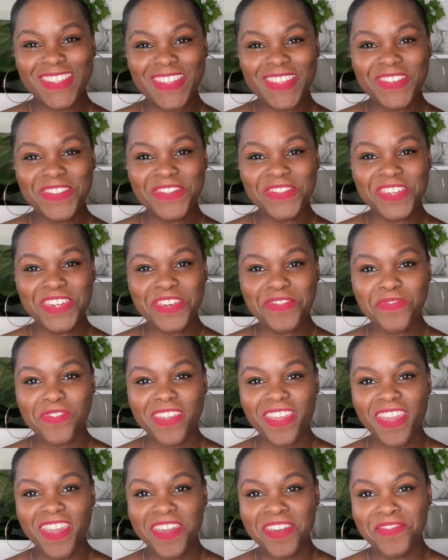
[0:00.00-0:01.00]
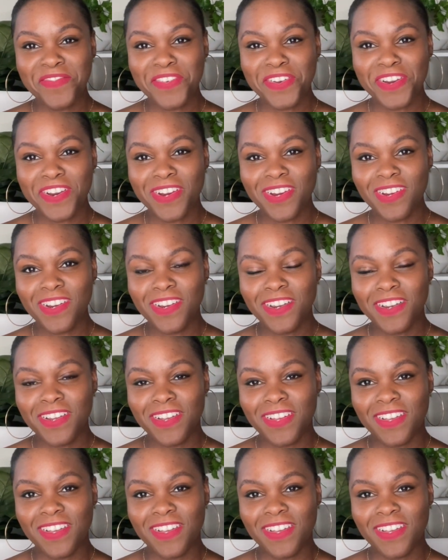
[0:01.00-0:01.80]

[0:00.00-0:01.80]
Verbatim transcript: So here we have her